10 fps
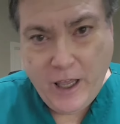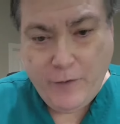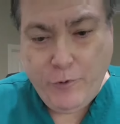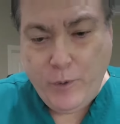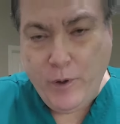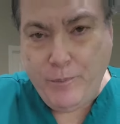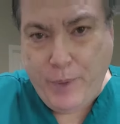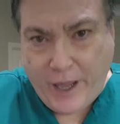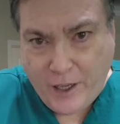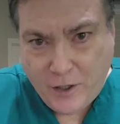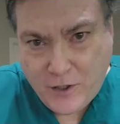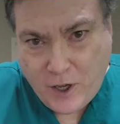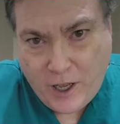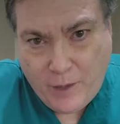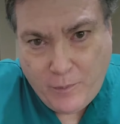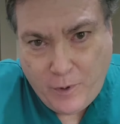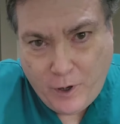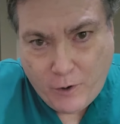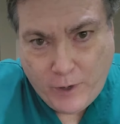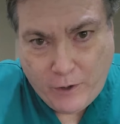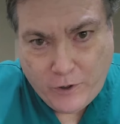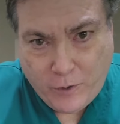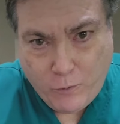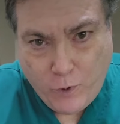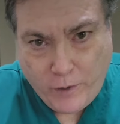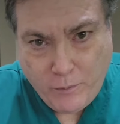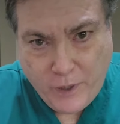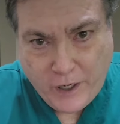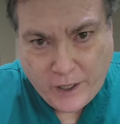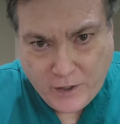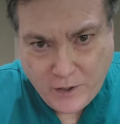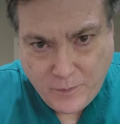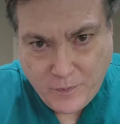If we went back in time around 1 minute,